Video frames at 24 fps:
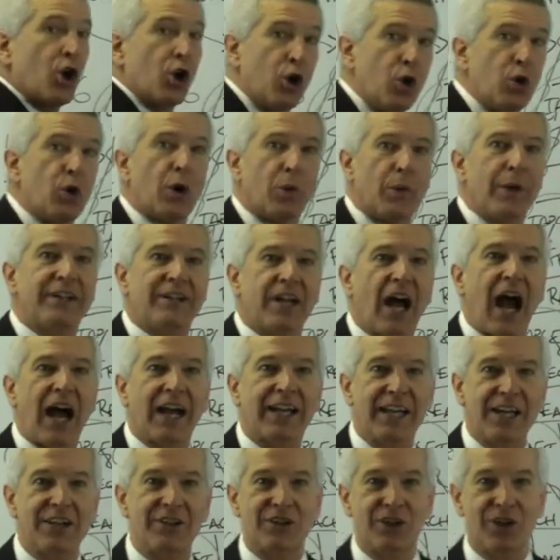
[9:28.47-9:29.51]
who are we
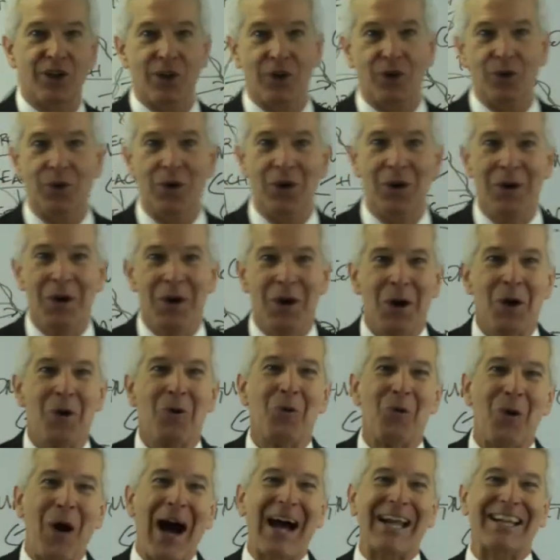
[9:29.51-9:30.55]
talking to?
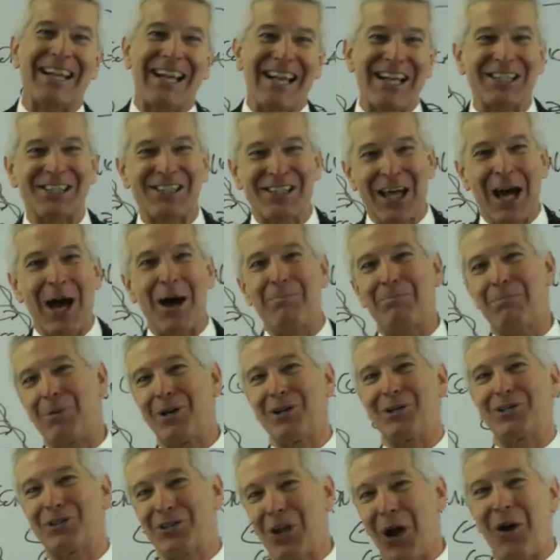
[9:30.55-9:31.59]
What is the
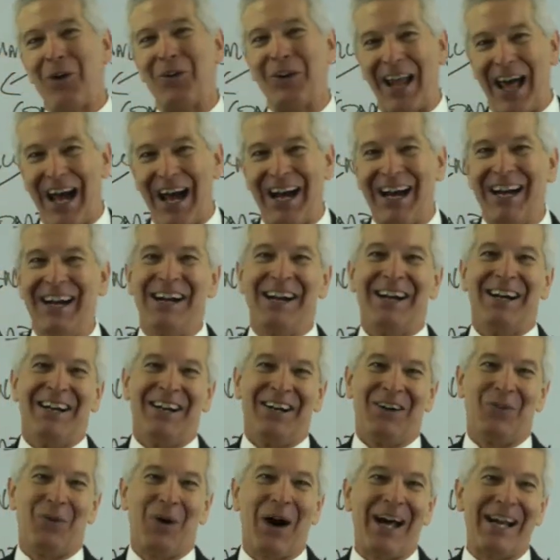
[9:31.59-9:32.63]
persona?
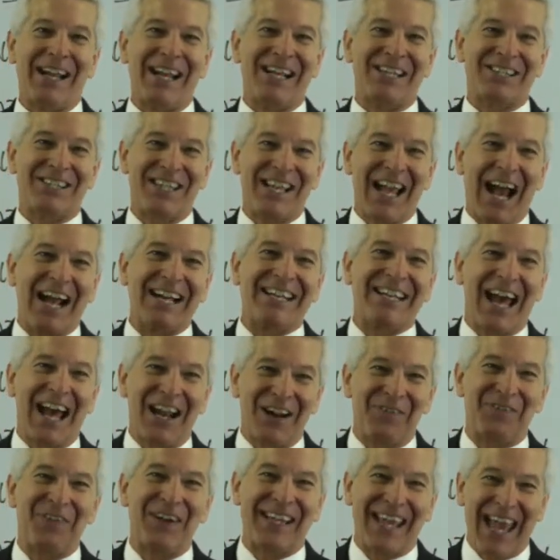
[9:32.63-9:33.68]
What is the
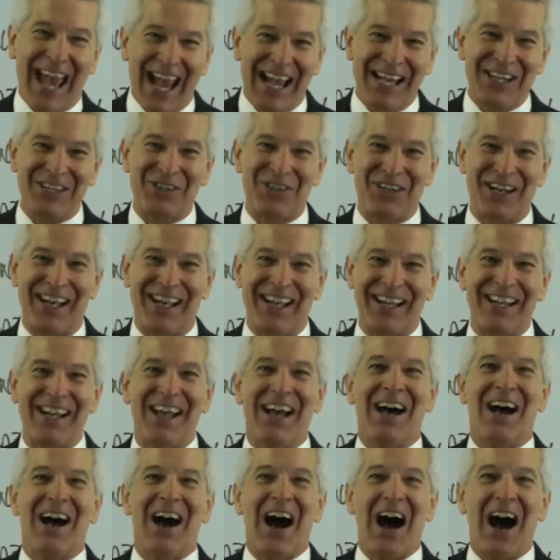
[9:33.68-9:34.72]
identification
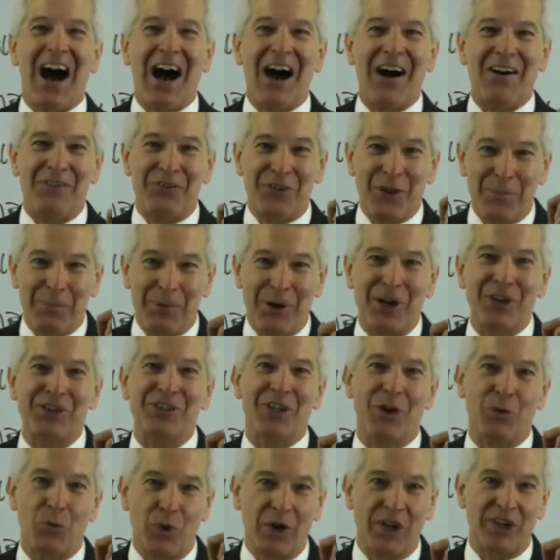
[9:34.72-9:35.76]
of the
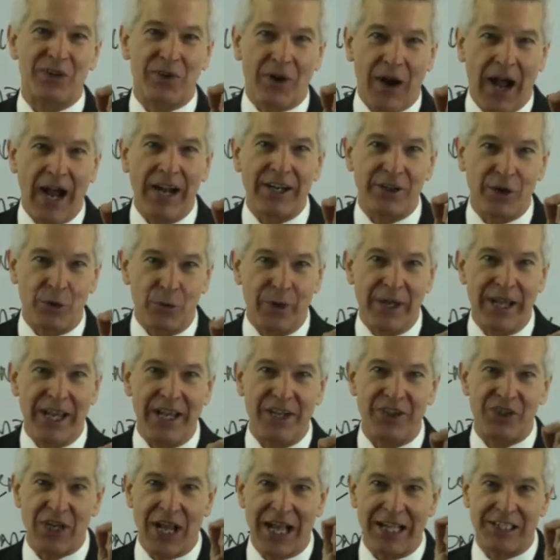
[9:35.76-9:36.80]
person we're trying to
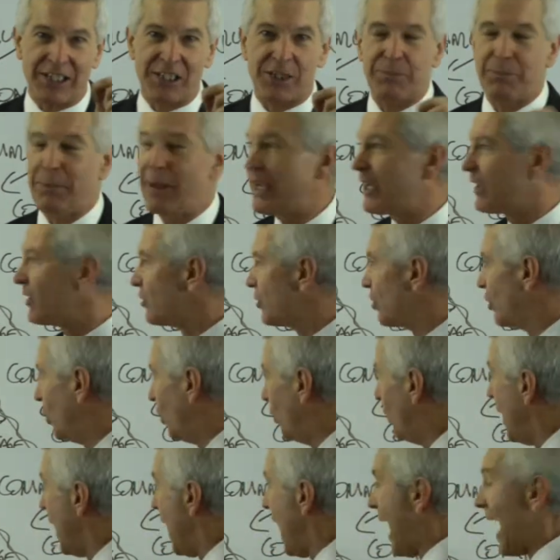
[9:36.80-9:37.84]
reach and speak
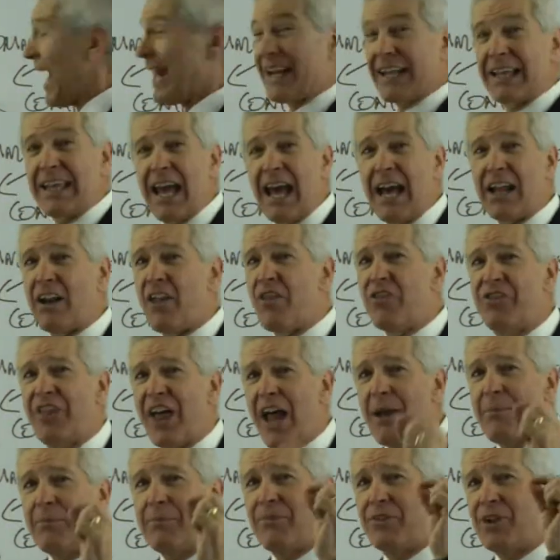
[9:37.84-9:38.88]
to? And again,
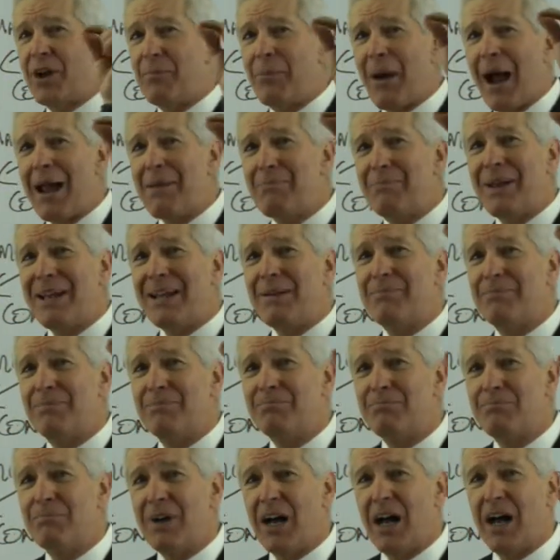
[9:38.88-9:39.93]
then there might
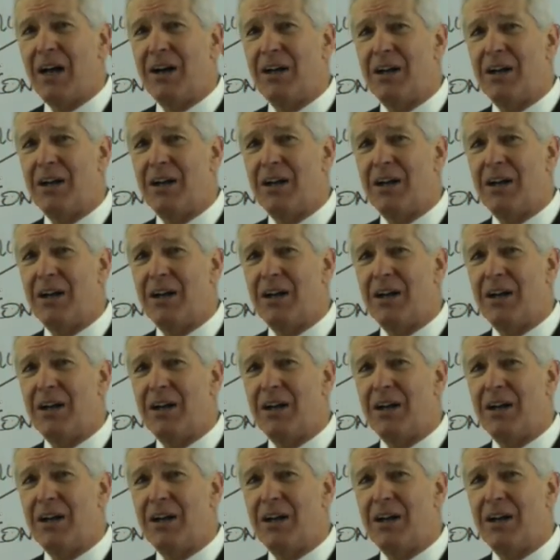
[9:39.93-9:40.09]
be